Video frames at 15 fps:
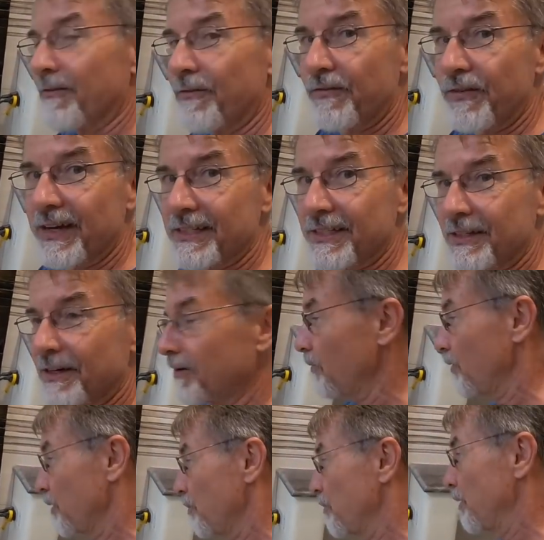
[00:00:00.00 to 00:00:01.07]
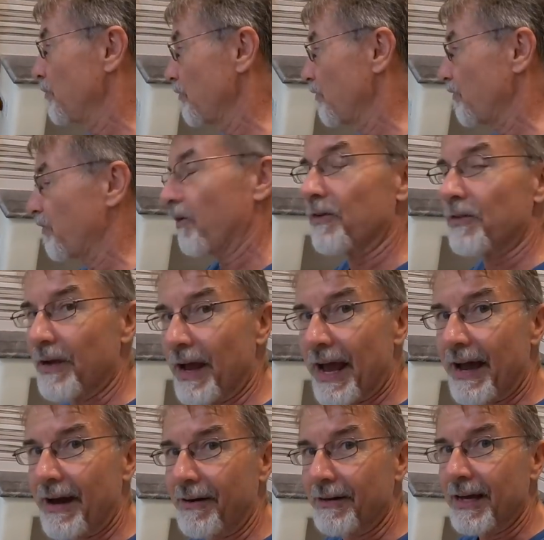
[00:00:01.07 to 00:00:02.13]
fixture would have been further
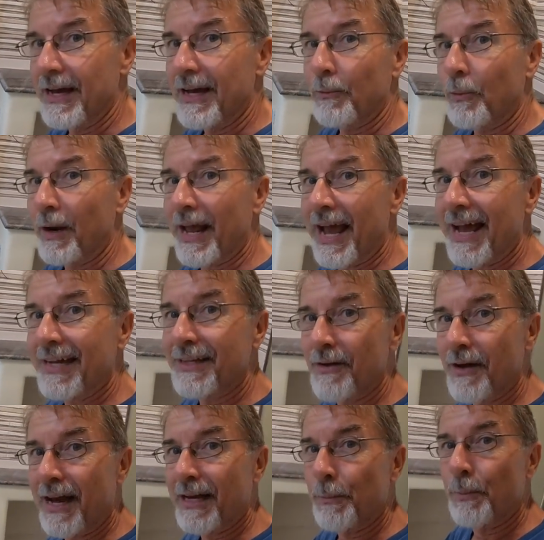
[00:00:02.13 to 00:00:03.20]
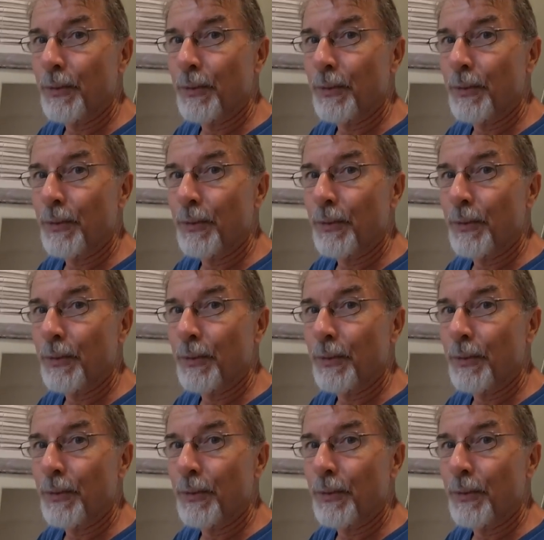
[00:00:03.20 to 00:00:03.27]
out. What I had to do, I had to